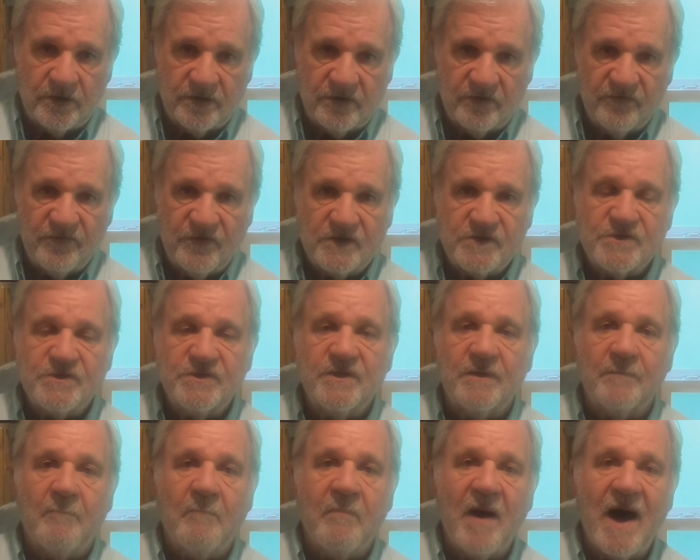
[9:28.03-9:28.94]
that fits in the
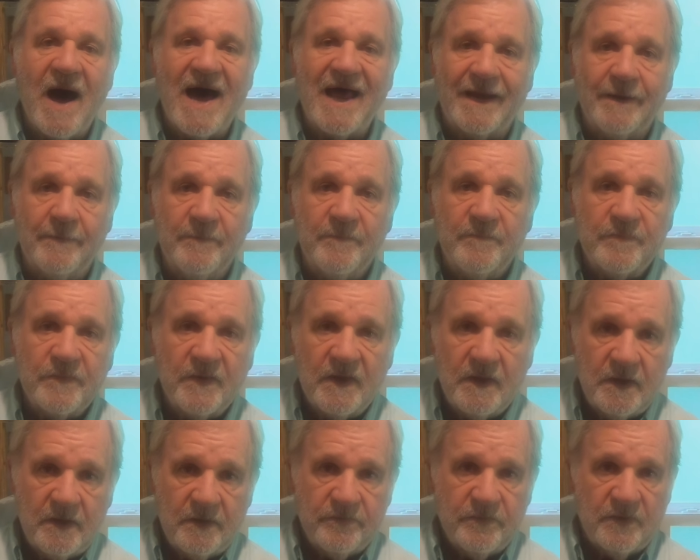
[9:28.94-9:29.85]
bottom
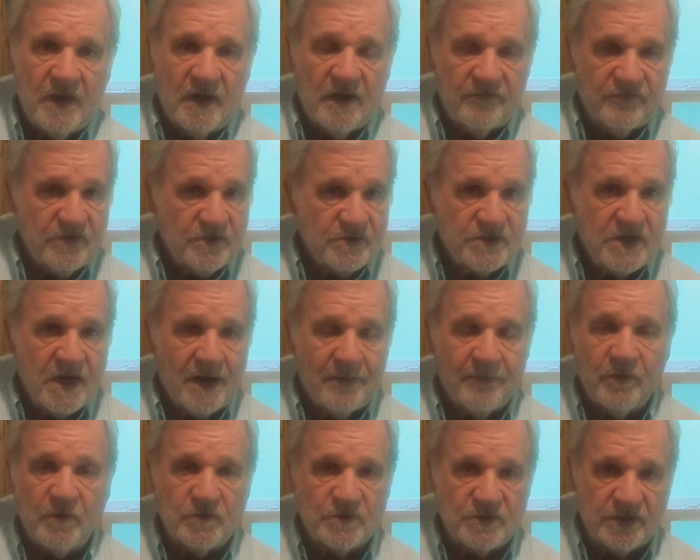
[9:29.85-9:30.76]
of these
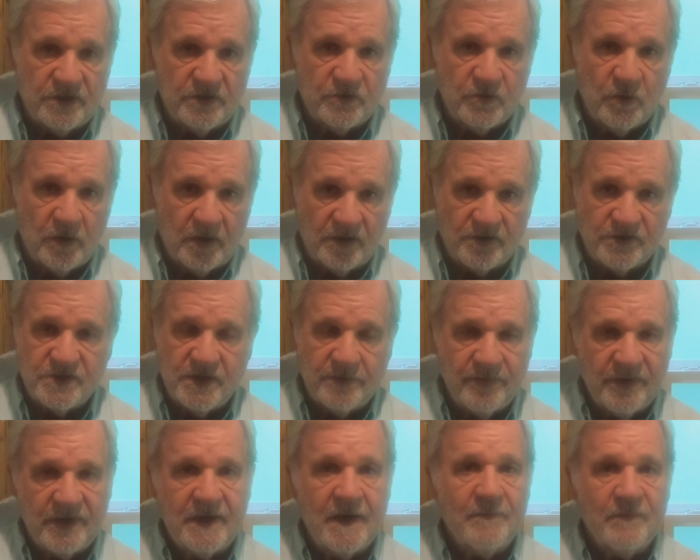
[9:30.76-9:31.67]
composting toilets. They
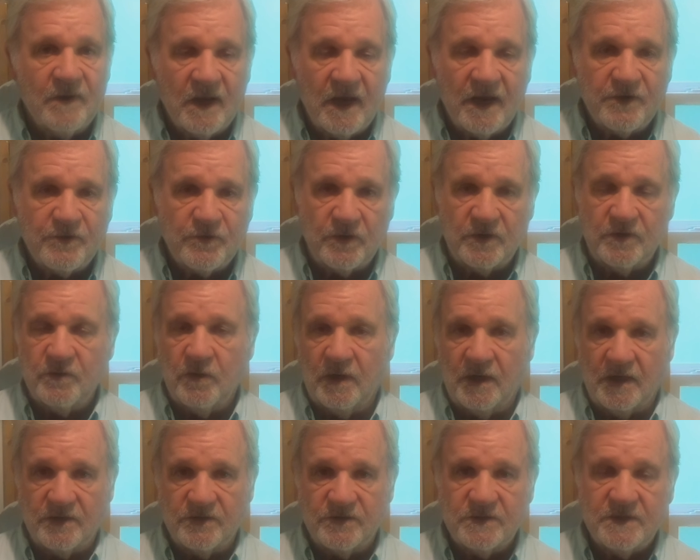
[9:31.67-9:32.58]
become electric
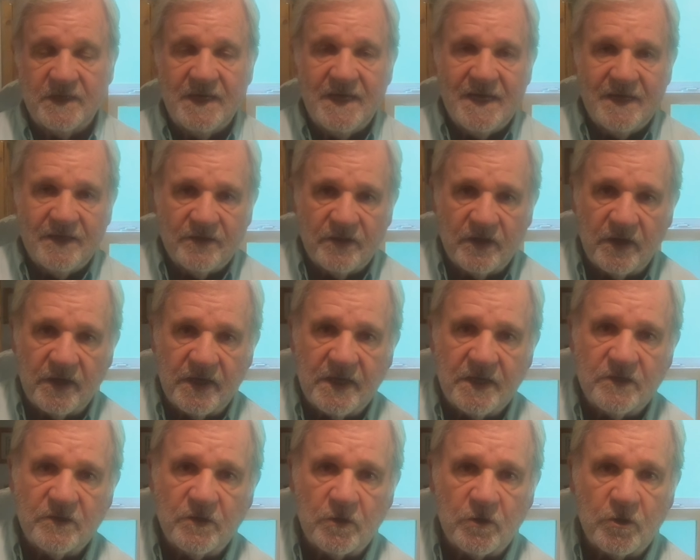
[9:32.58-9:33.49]
toilets. The
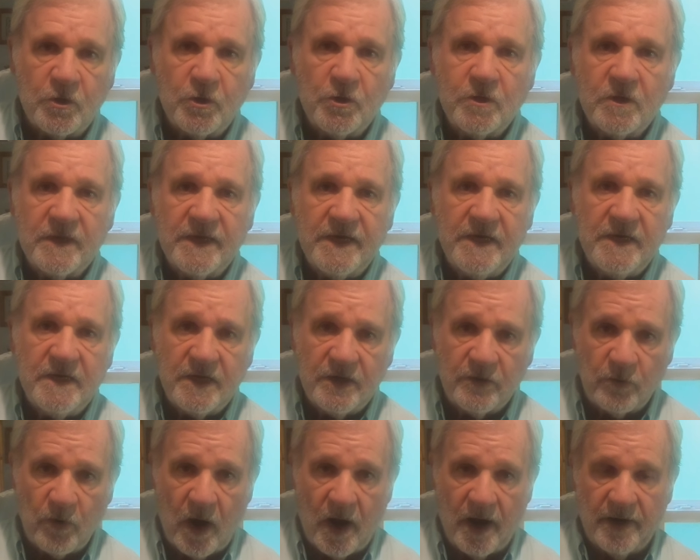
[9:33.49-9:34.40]
little heating
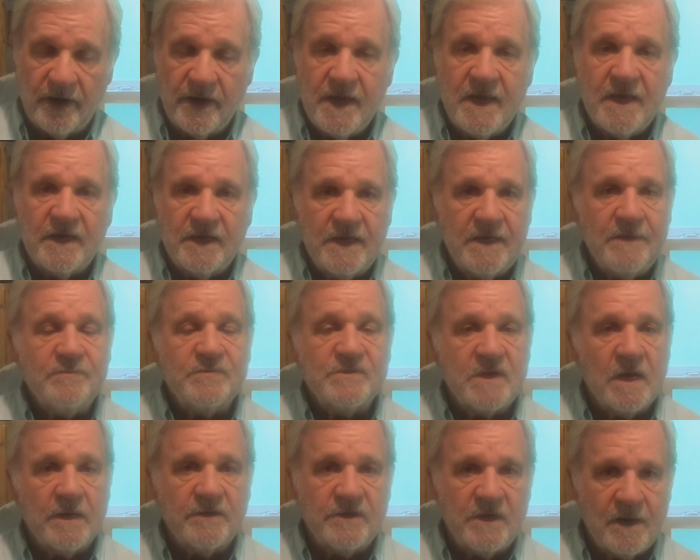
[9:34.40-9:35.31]
rod keeps
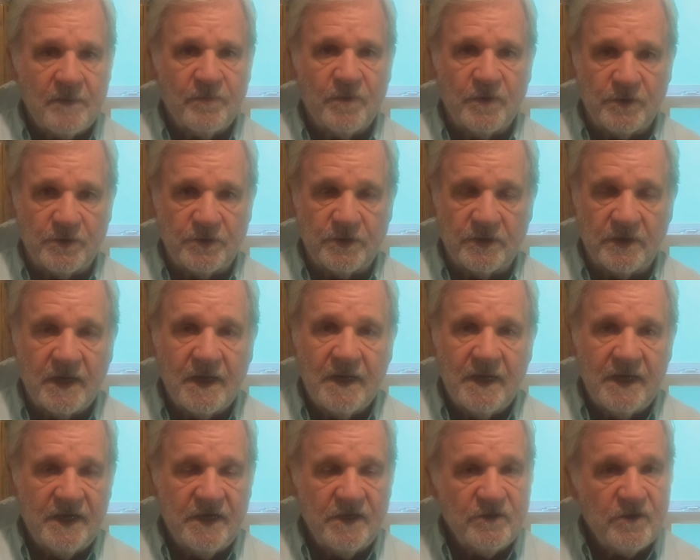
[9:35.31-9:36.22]
that temperature
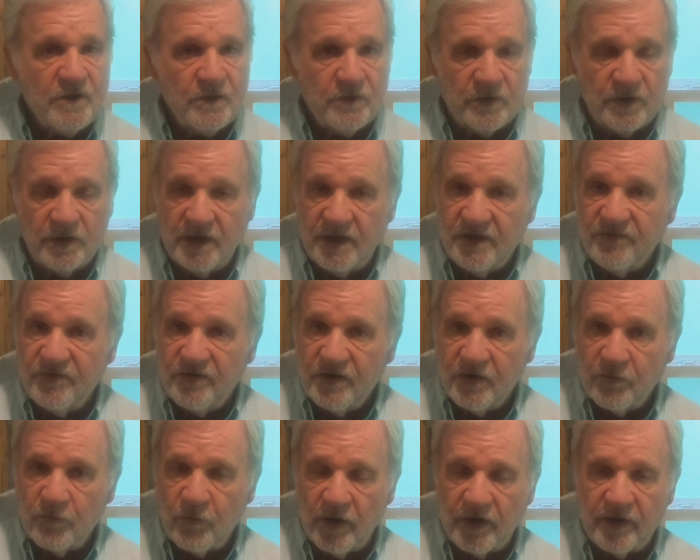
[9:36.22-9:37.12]
in the unit, even
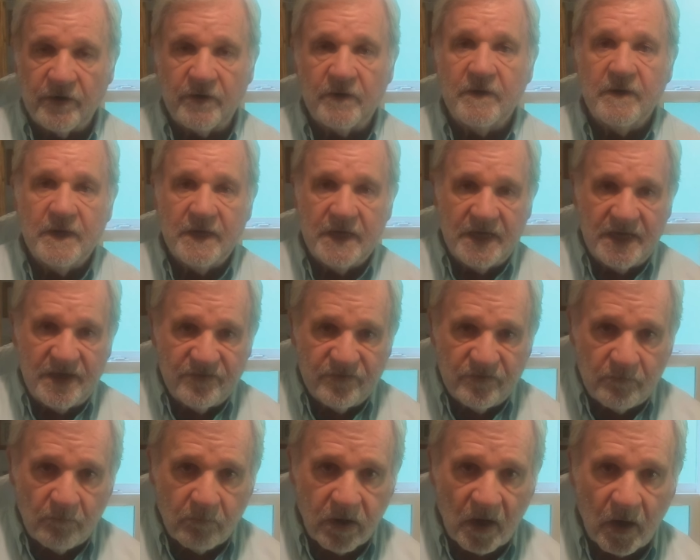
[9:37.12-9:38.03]
in winter,
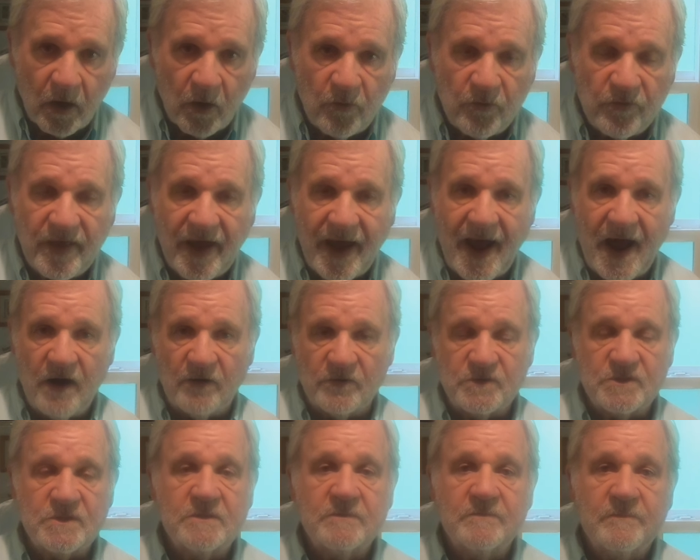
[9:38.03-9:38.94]
even below the
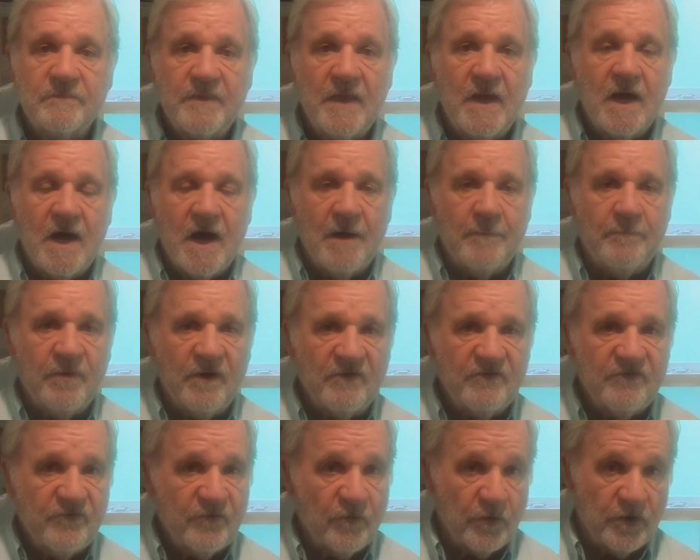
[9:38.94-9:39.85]
house, above
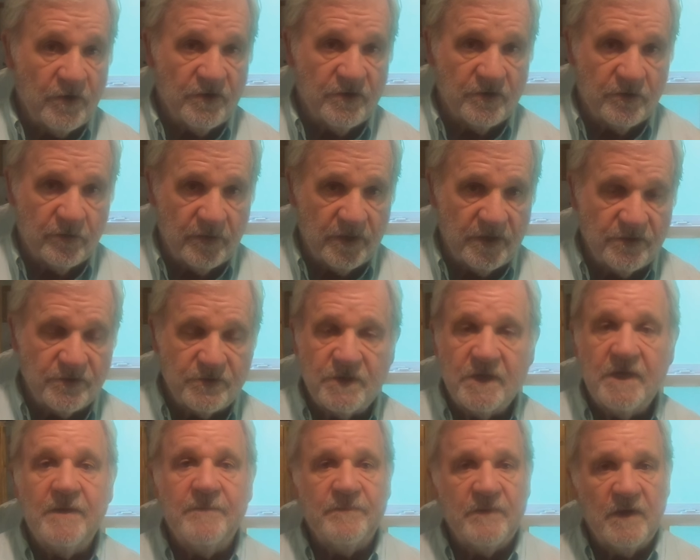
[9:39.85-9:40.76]
40 degrees,
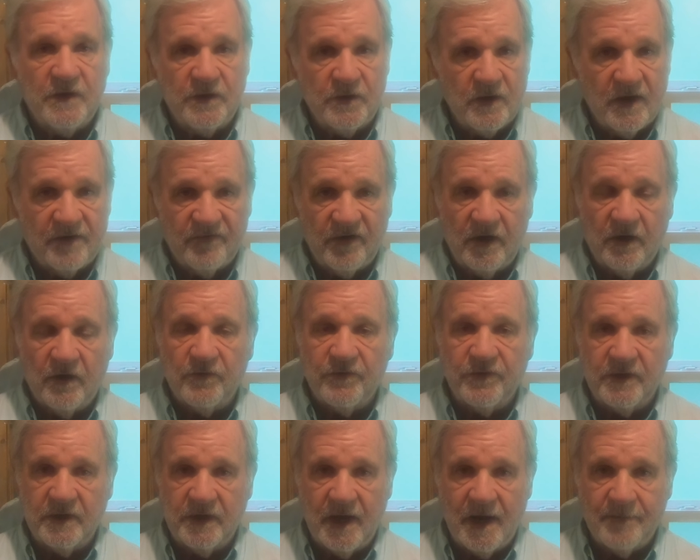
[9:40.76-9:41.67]
and you have a
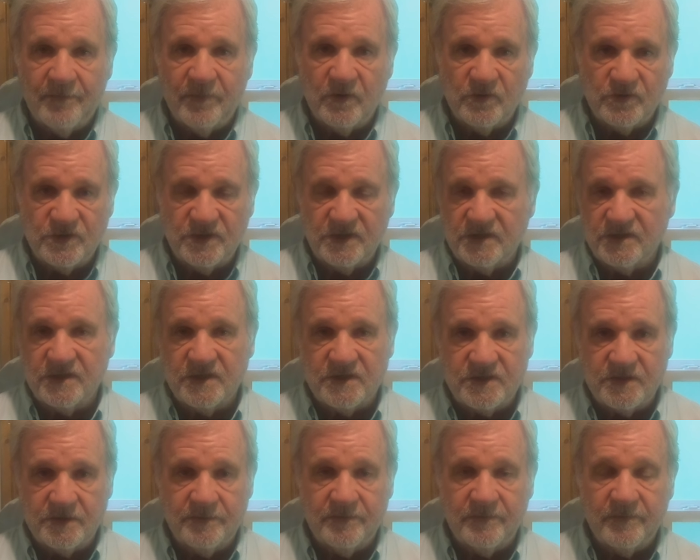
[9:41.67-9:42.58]
healthy composting
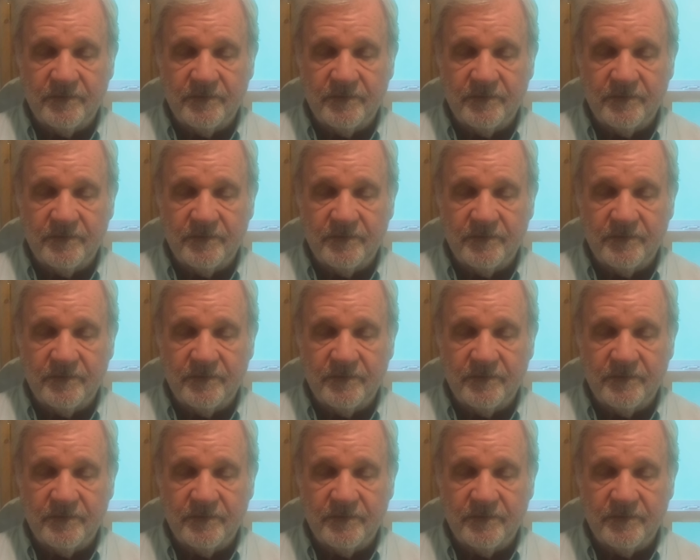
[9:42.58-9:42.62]
system.